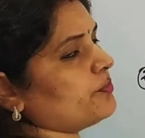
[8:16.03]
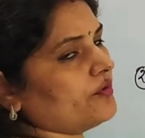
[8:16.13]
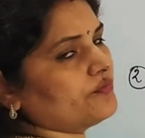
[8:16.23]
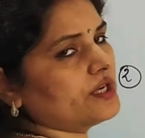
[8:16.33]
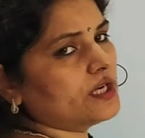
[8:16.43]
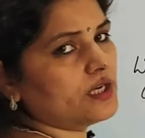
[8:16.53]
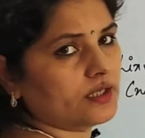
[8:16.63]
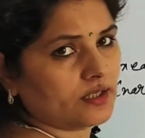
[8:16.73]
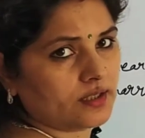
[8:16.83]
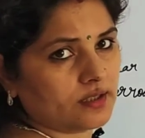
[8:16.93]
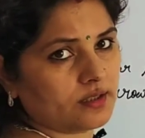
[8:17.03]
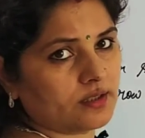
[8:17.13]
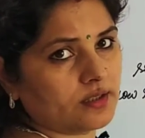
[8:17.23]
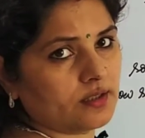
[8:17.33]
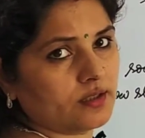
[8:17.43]
shape of the
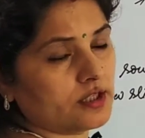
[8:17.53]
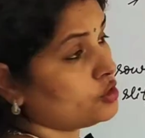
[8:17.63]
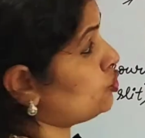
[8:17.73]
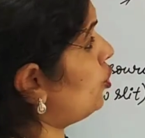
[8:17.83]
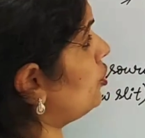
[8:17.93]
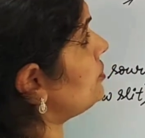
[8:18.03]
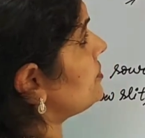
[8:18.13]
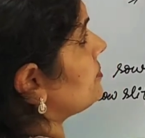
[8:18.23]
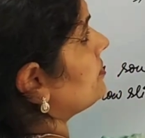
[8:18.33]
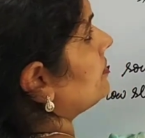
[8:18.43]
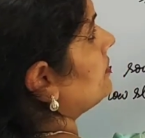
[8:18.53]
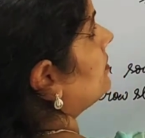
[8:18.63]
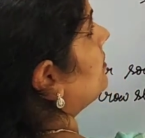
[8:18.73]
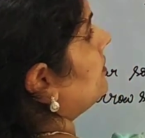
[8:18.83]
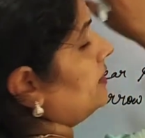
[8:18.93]
source?
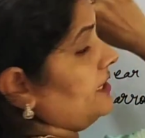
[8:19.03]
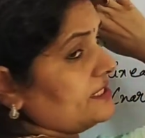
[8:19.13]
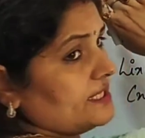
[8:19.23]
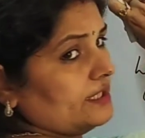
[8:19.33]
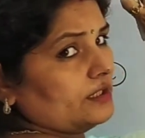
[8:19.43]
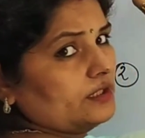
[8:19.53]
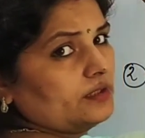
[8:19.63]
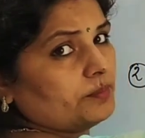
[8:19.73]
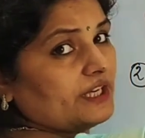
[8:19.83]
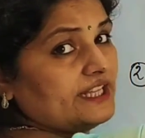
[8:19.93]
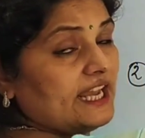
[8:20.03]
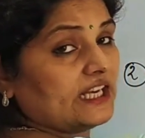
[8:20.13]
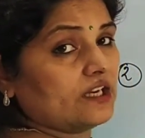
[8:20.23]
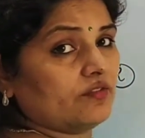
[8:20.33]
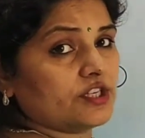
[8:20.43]
Is here, but they
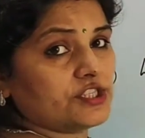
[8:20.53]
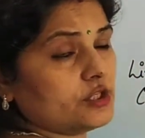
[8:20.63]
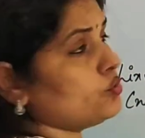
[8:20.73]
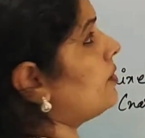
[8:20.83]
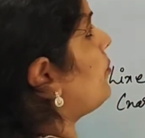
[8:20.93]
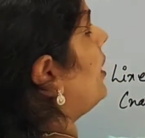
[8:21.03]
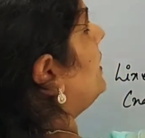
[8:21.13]
are converging to a